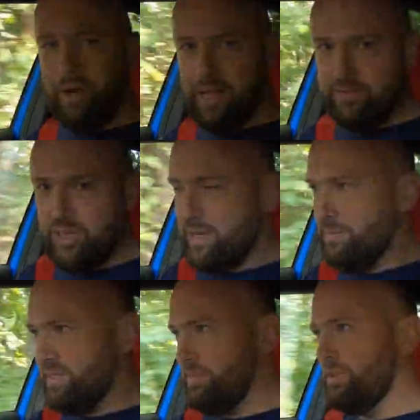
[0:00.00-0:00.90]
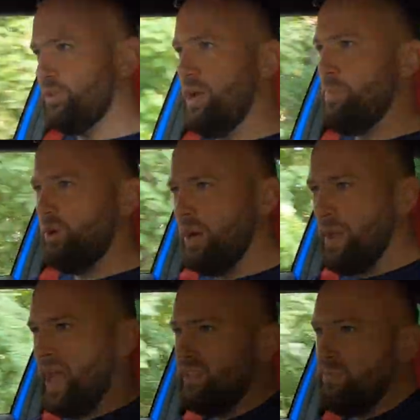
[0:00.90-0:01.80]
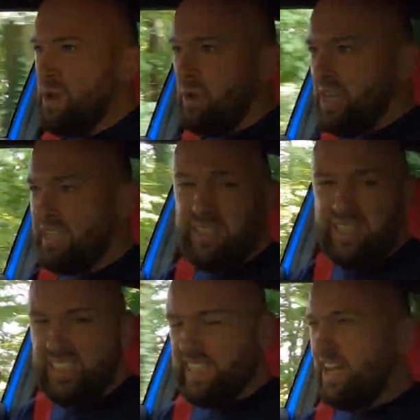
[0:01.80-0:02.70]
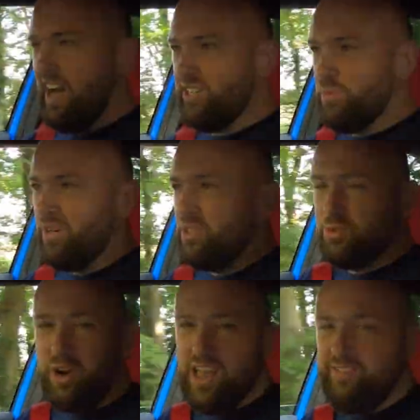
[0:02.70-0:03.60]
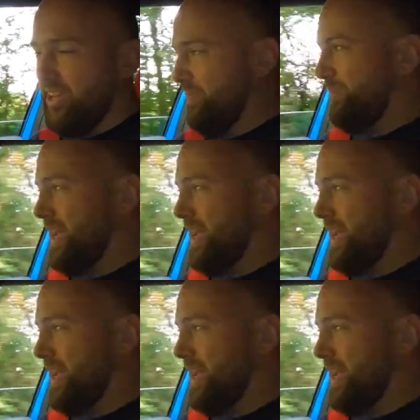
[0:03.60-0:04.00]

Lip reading: really have time to set my tripod up, and to be honest, I just want to drive it.